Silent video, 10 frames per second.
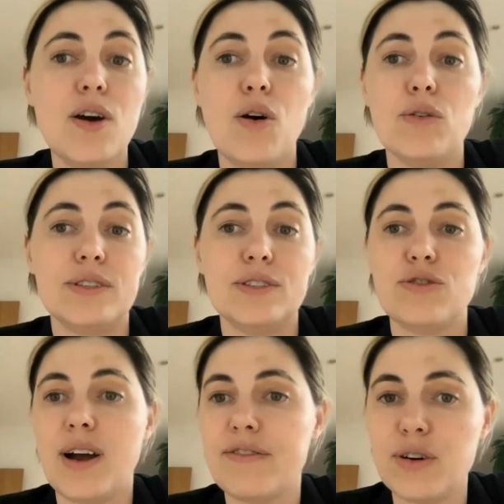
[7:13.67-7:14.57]
or to
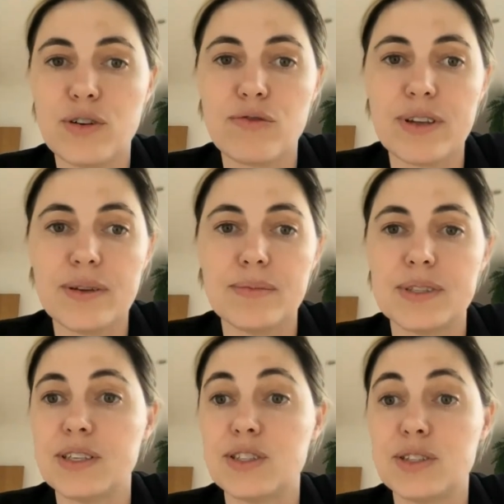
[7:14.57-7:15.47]
drive
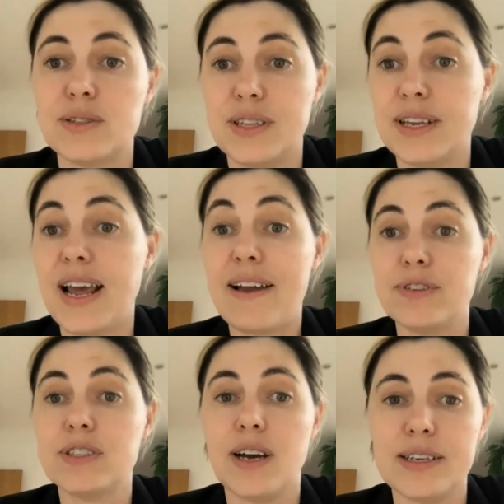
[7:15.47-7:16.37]
algorithms that's, that
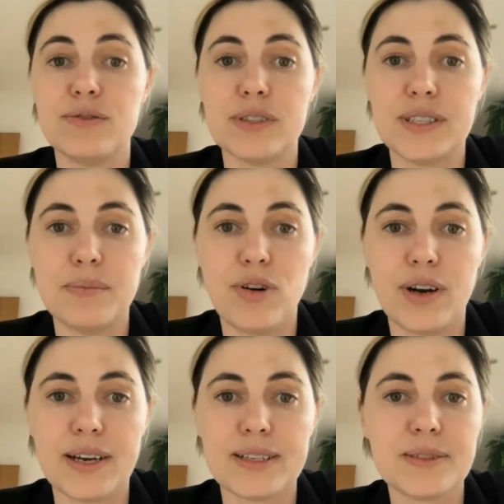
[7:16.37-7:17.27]
advertise risky
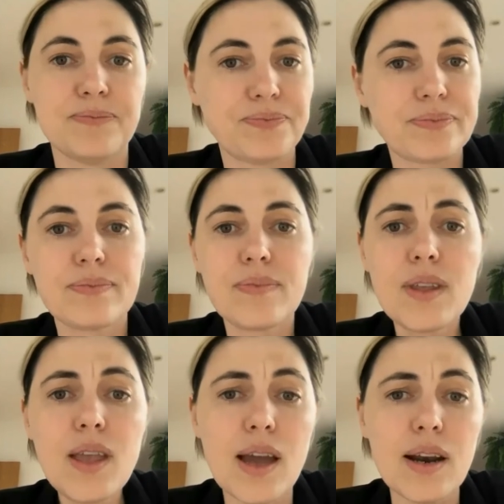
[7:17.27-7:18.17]
products.
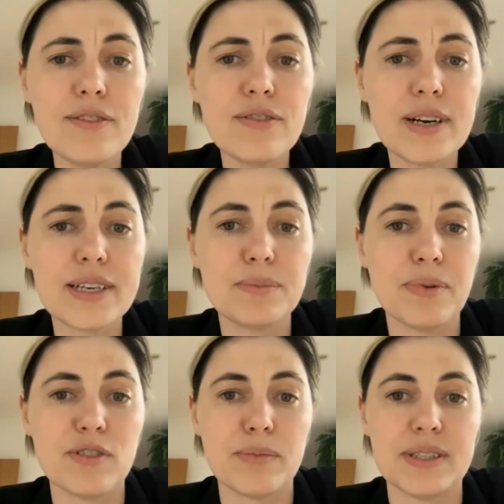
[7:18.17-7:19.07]
And I've run
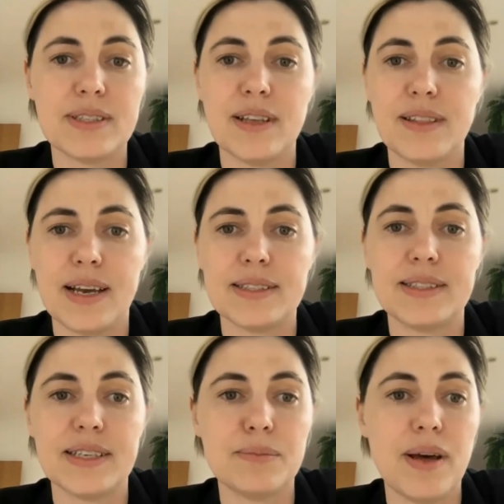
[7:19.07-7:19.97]
experiments in the last
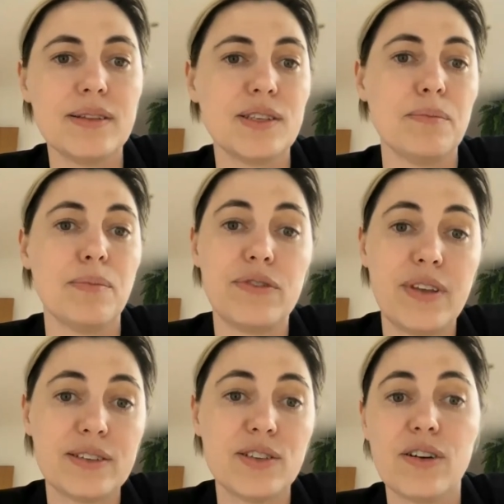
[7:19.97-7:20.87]
six months on both
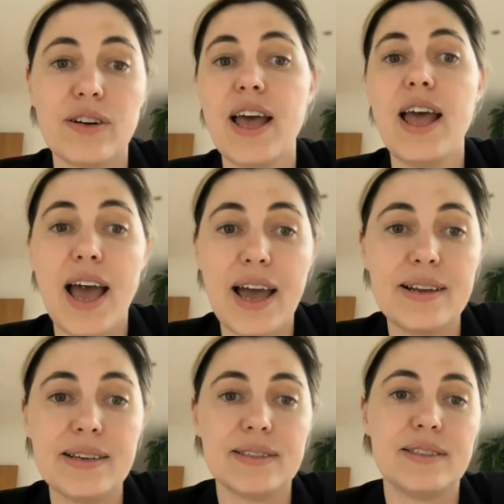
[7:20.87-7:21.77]
TikTok and
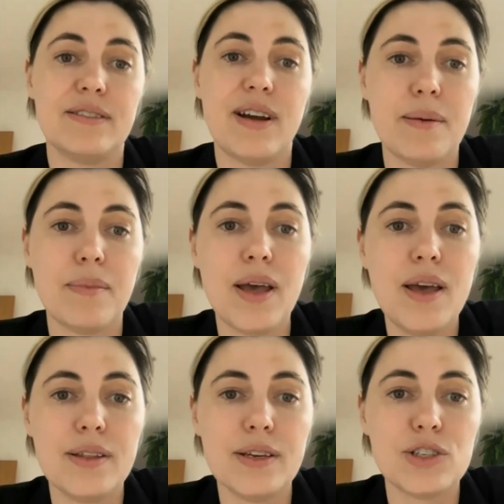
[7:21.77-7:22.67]
Instagram
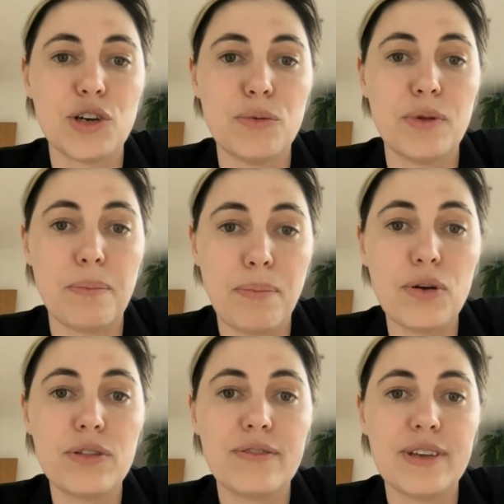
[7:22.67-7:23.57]
that show that
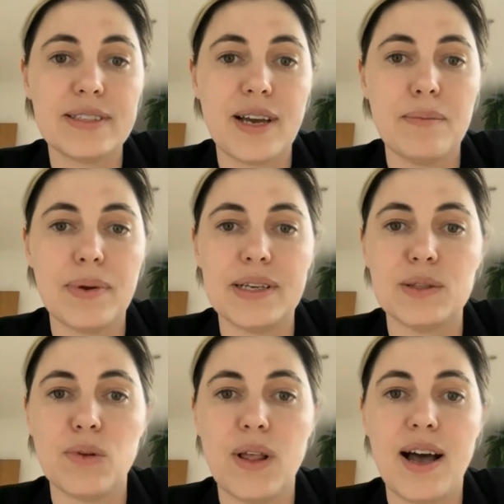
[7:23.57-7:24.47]
both of these companies
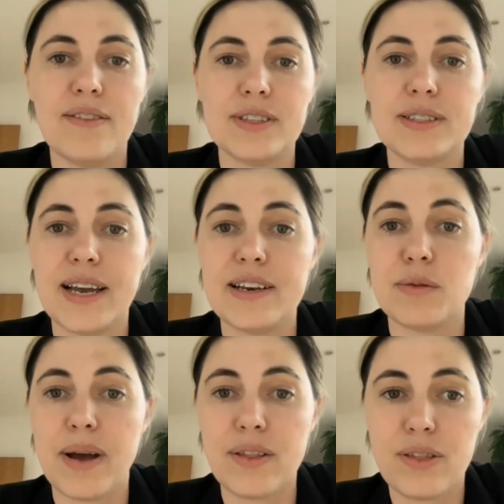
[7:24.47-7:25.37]
will harvest data
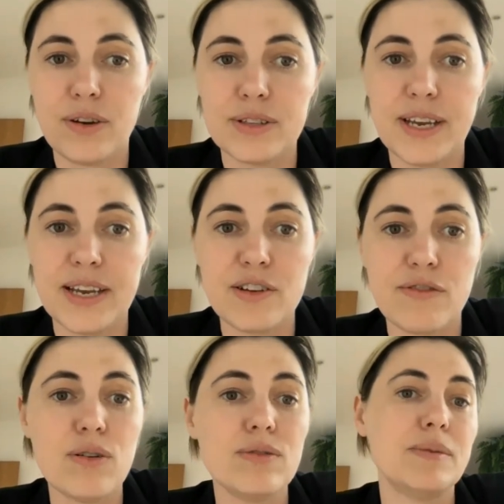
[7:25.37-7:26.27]
about 13 year
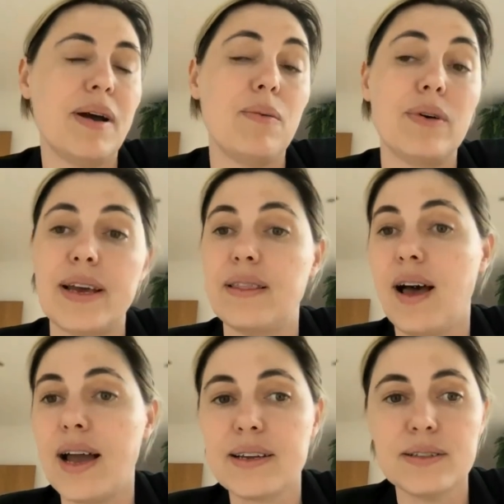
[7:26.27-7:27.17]
olds about what they
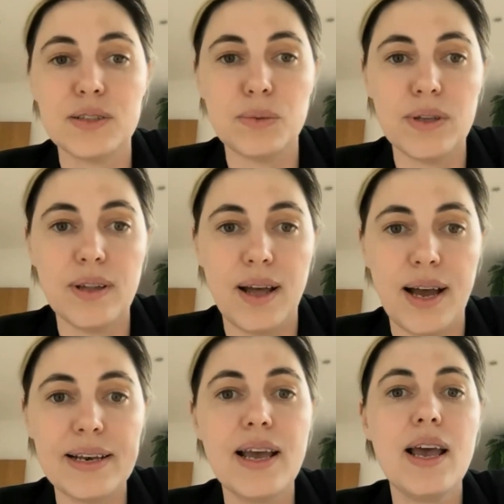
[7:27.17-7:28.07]
like and do
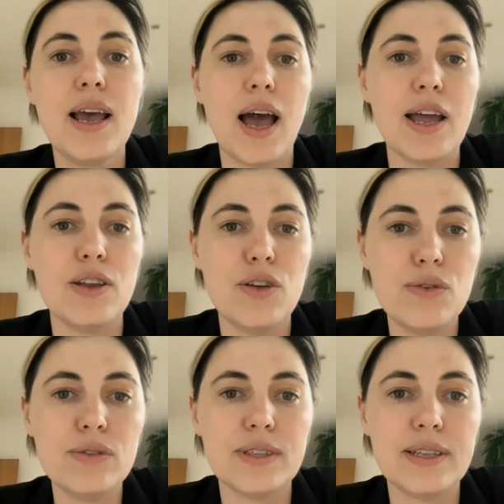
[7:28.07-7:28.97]
online and
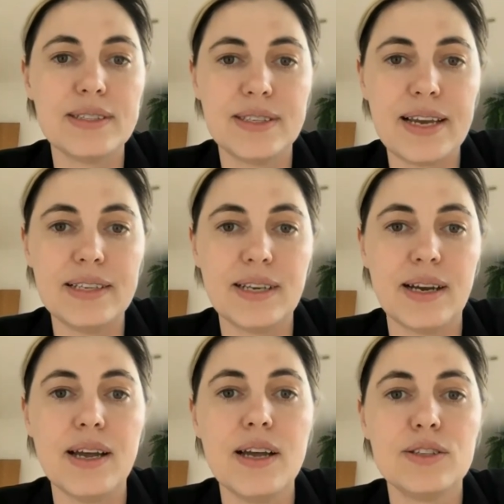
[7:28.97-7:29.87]
use this
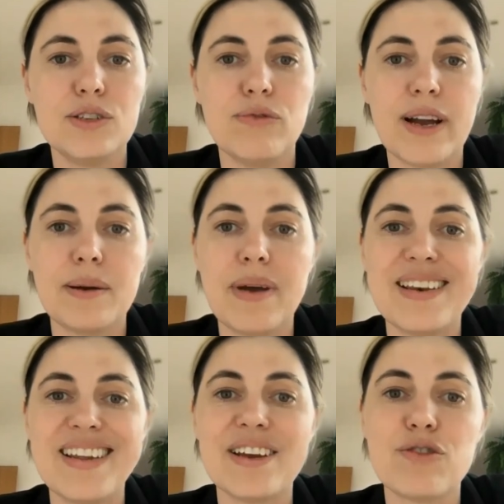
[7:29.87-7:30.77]
data to
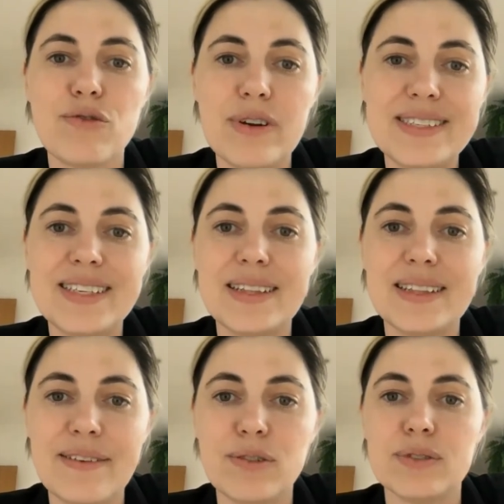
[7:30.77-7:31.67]
recommend increasing
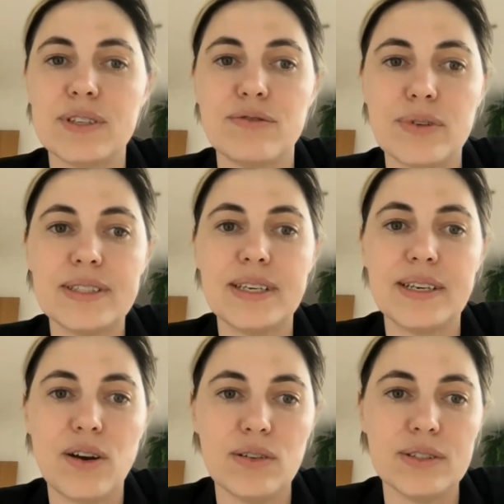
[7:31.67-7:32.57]
levels of
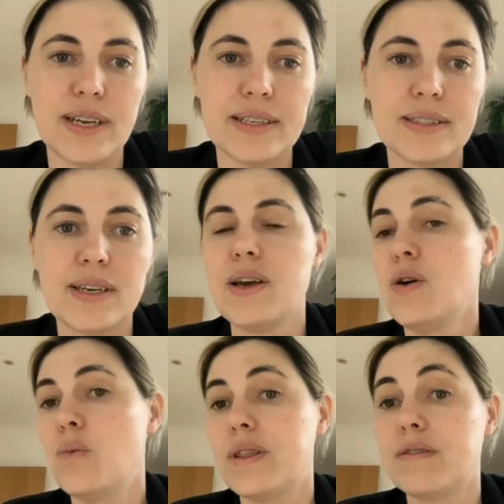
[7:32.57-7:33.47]
risky content,
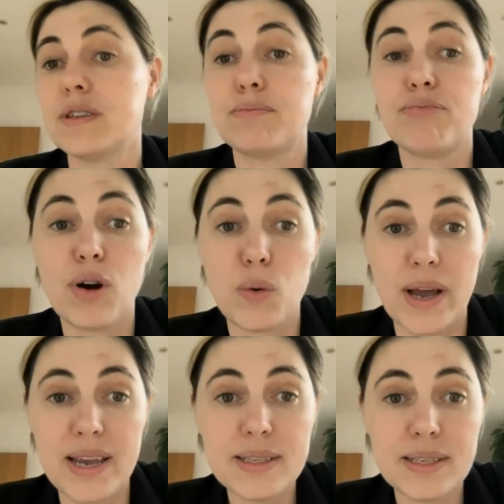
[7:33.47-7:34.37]
whether it's pro
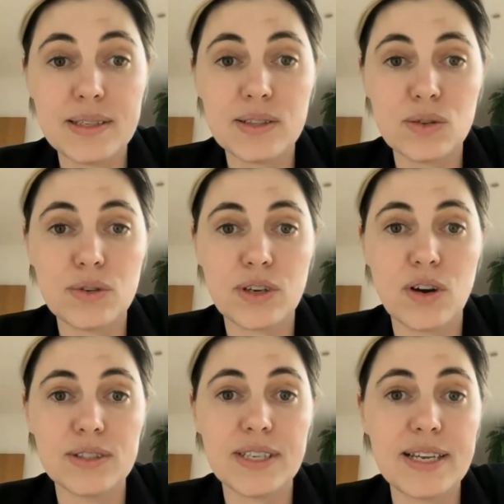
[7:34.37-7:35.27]
eating disorder
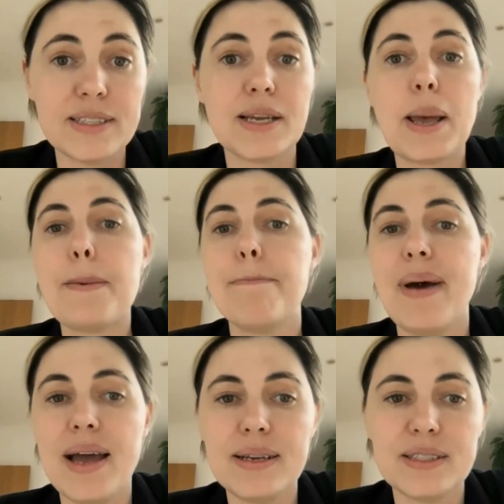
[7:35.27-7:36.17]
content
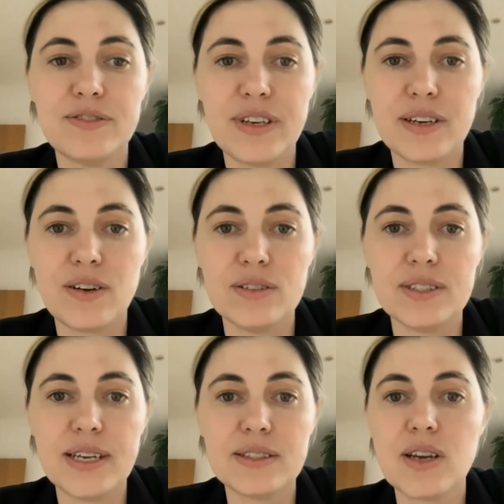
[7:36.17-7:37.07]
Manosphere
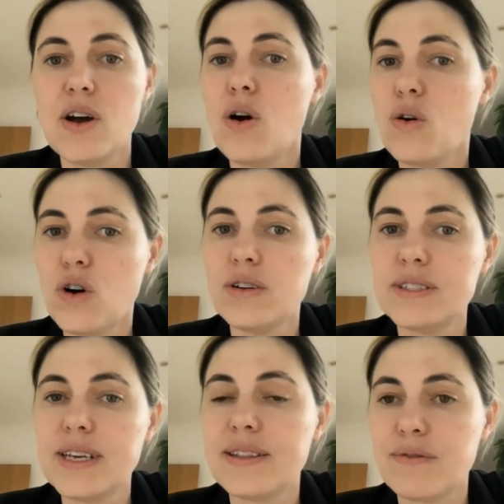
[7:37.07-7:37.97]
content, or
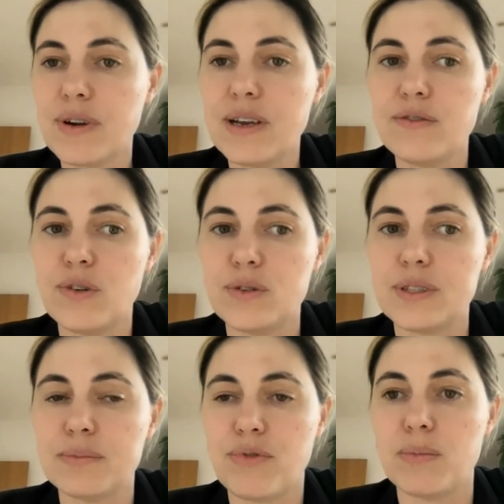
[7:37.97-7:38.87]
content that
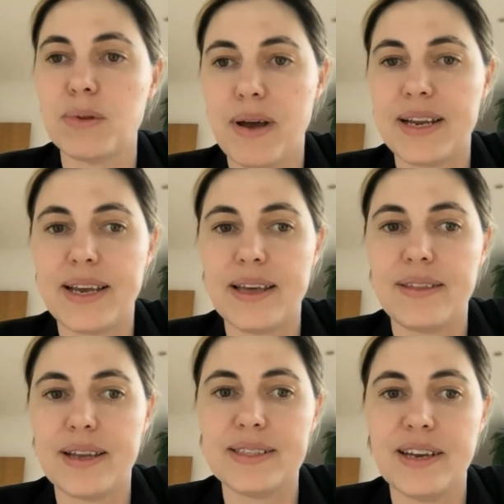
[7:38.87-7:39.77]
reinforces problematic
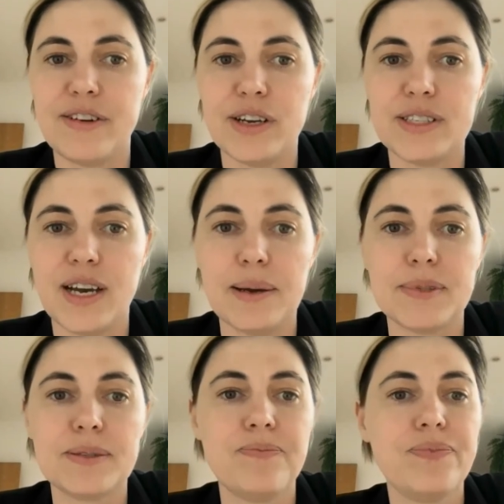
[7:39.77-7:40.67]
ethnic stereotypes.